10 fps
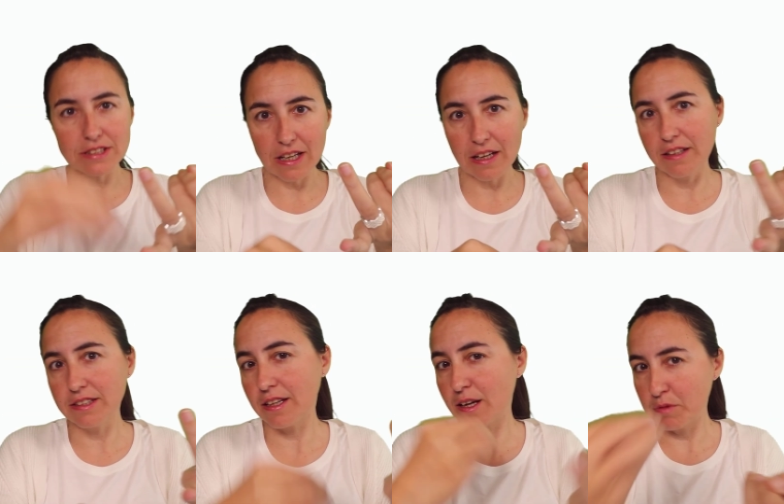exactly
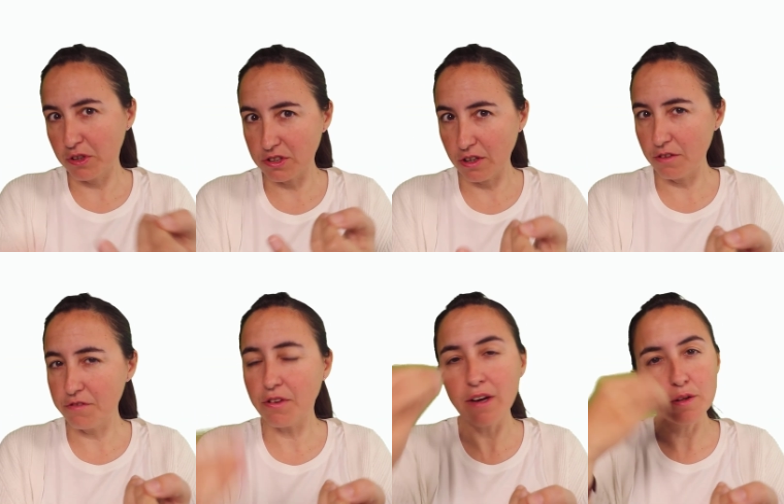his data because I
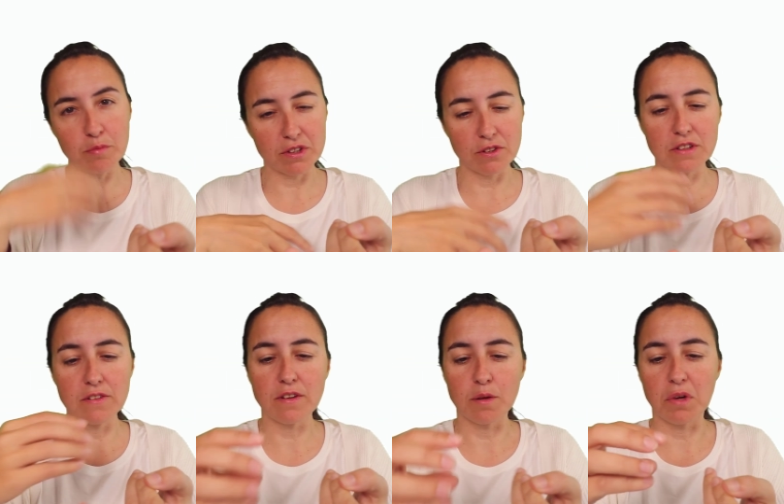couldn't find it, but
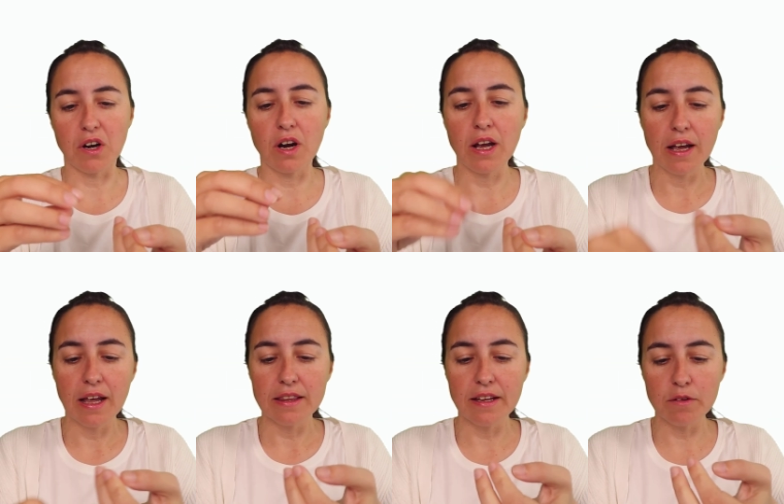something similar.
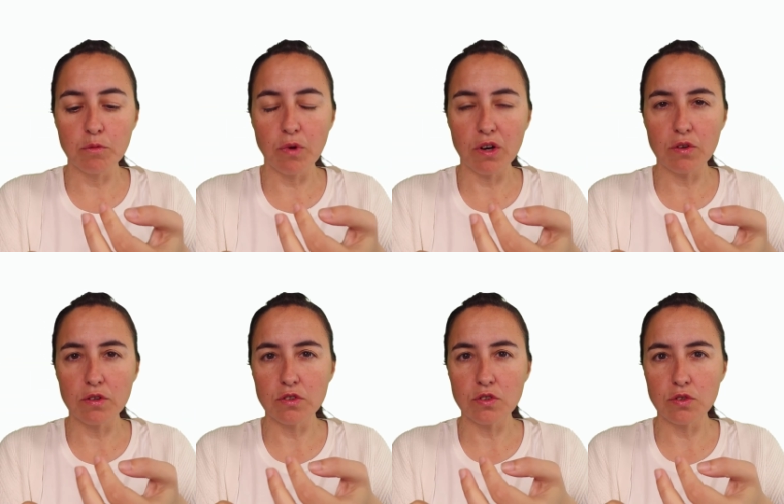Then we're
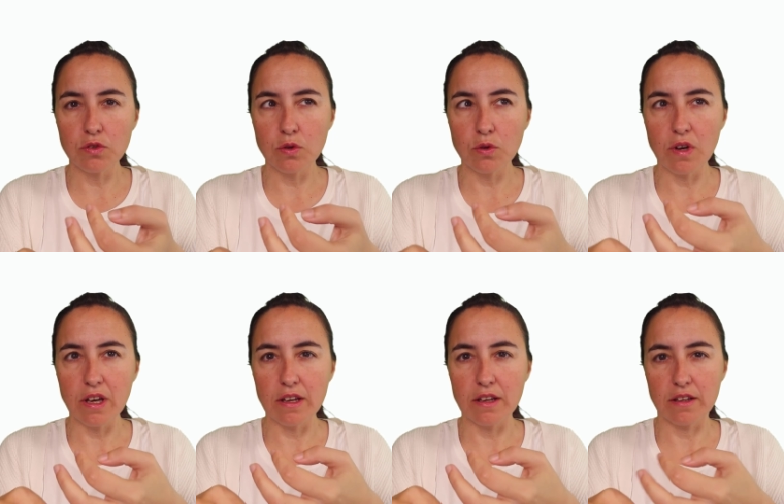going to do
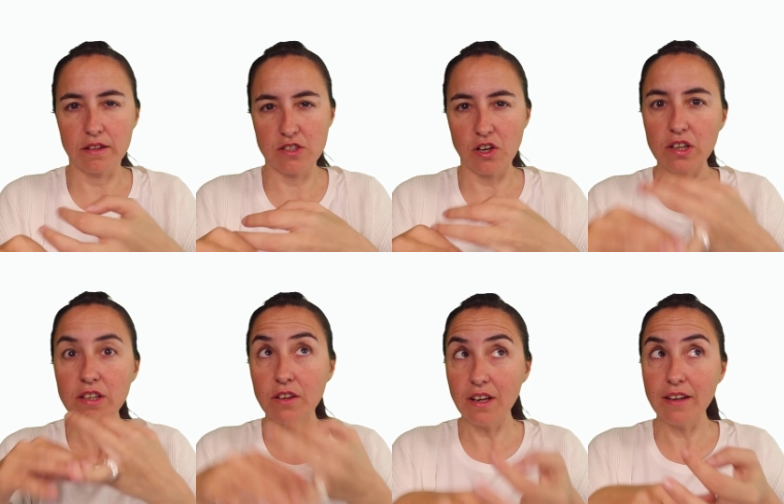a
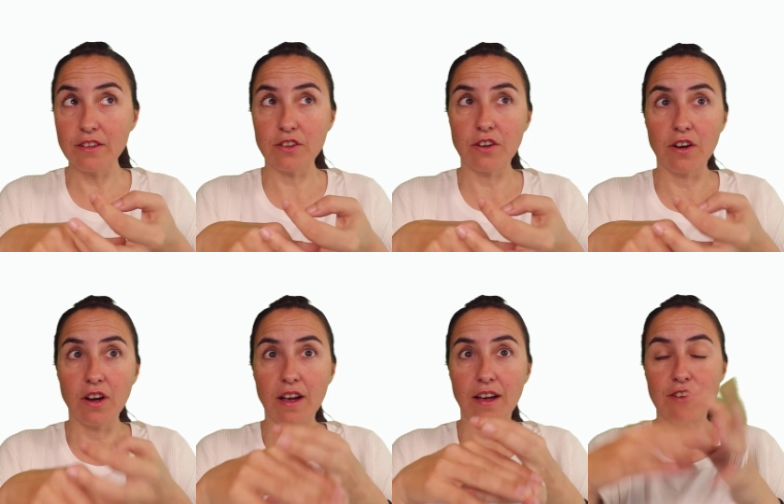Charticulator
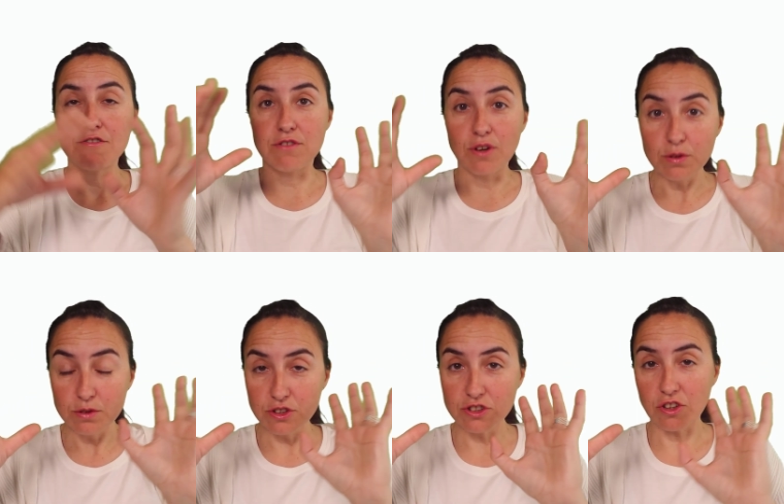
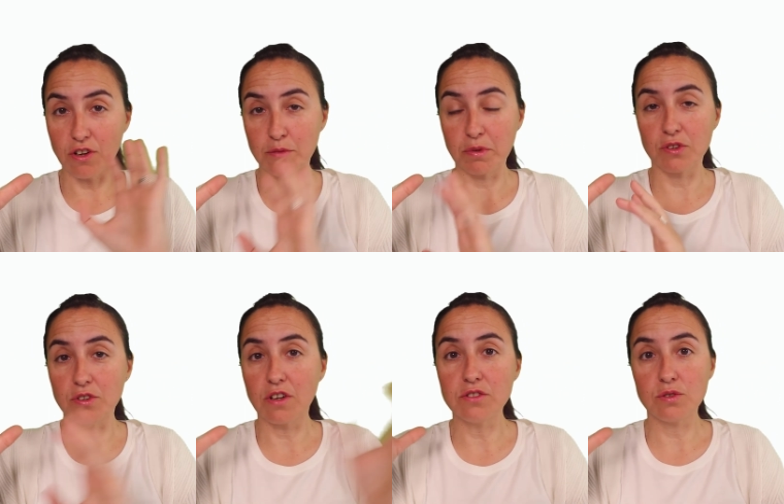rose chart because
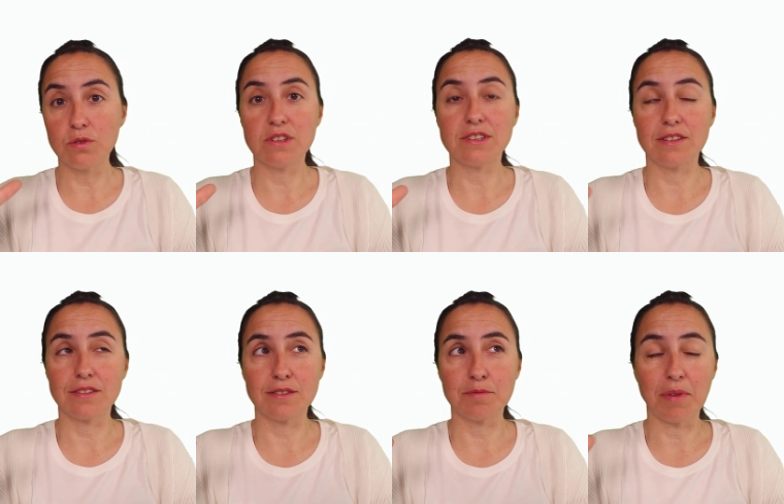you can't do this
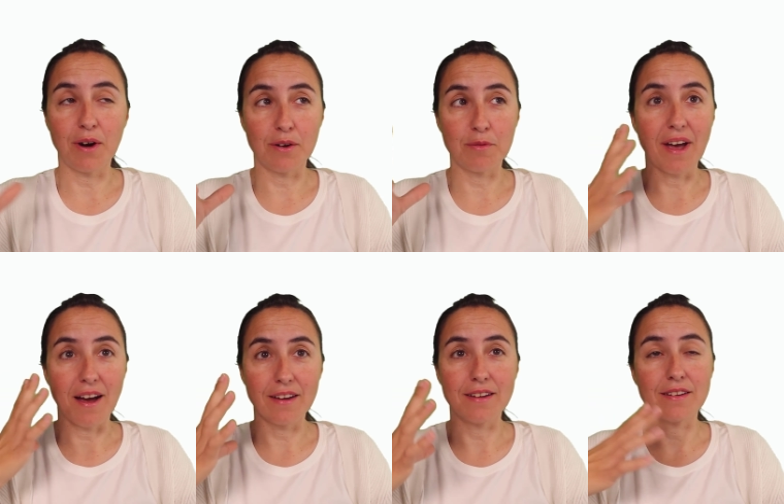in Power B
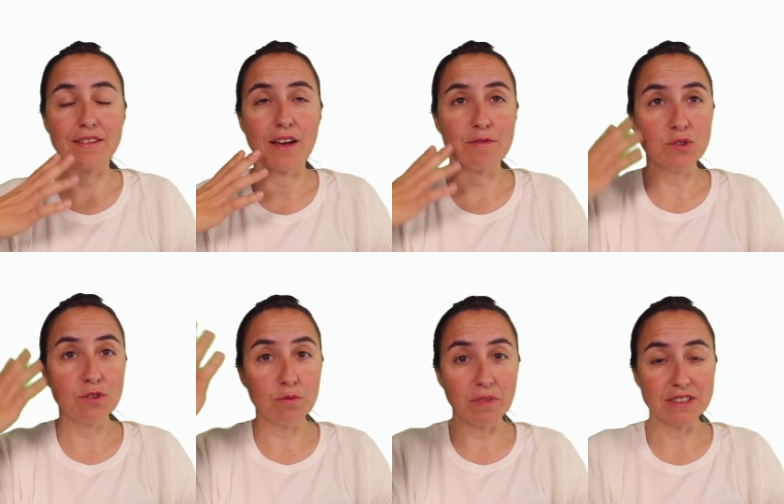I, and I'm
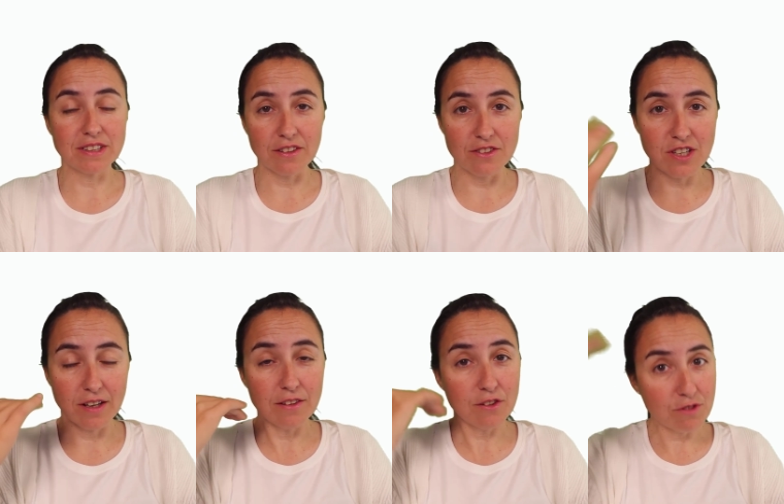doing it on my second
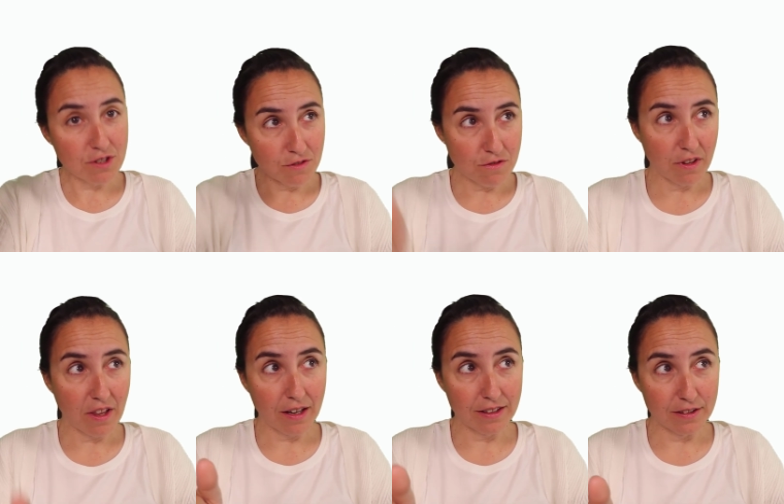channel. The reason for
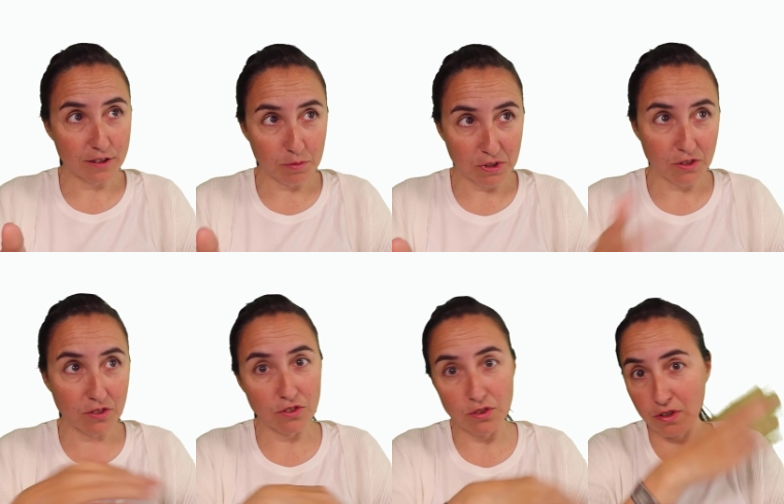that is
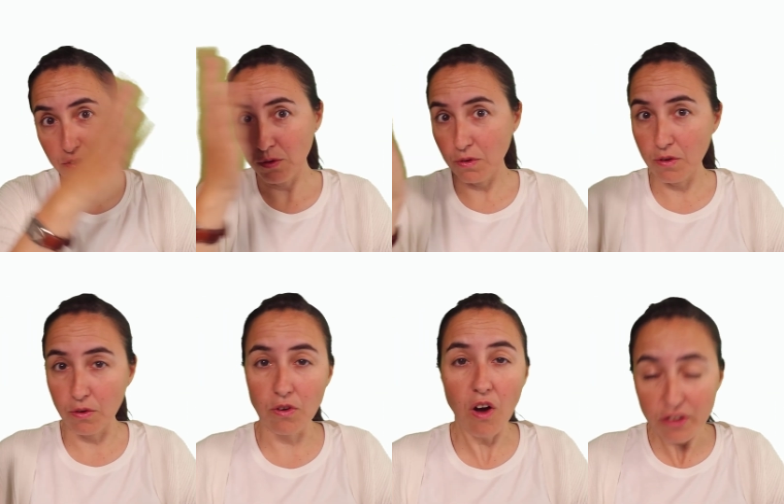because you can do it
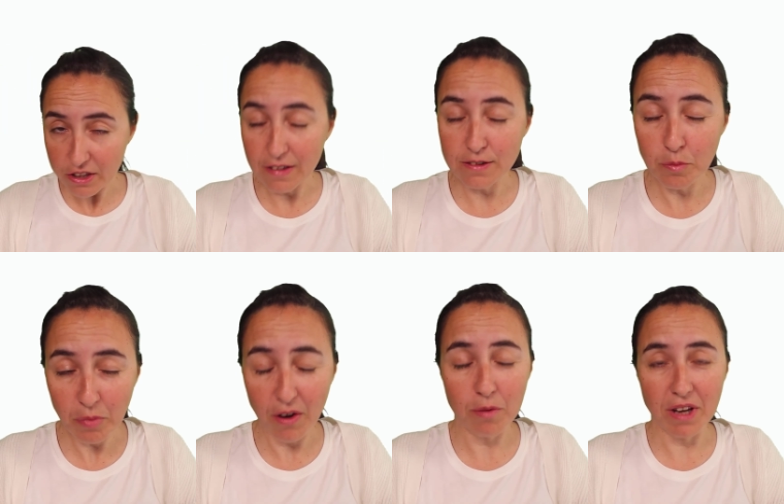on other things than
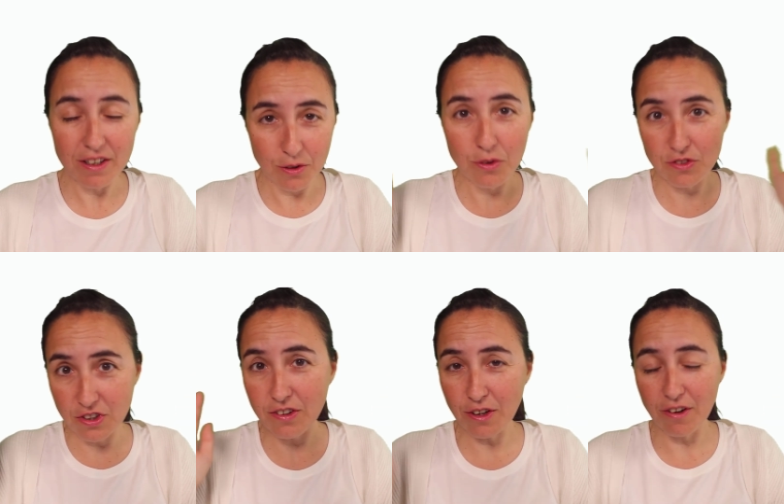Power B I, use
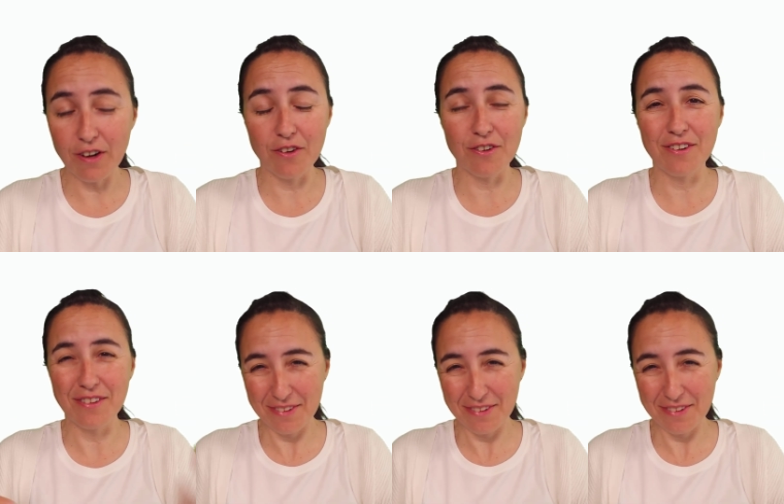Charticulator on